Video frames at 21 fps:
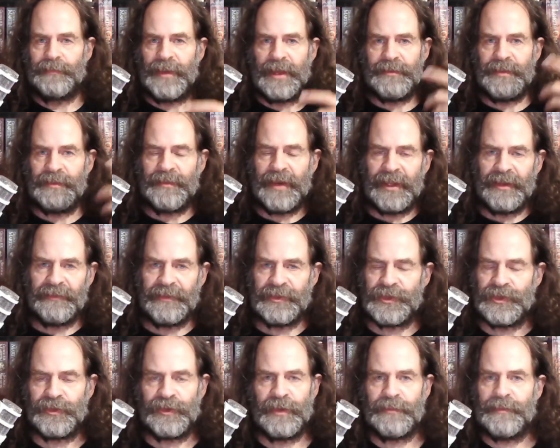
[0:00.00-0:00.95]
maybe made of a
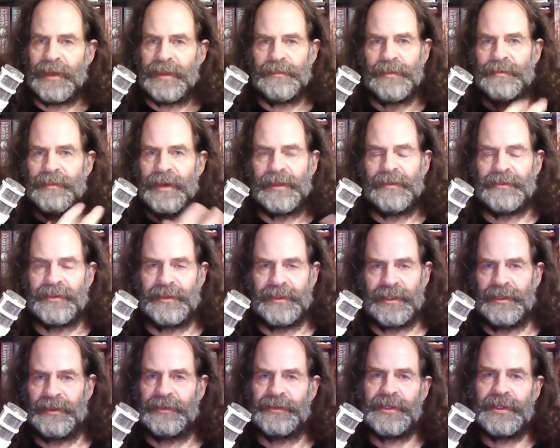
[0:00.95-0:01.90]
sugar, maybe made of something else.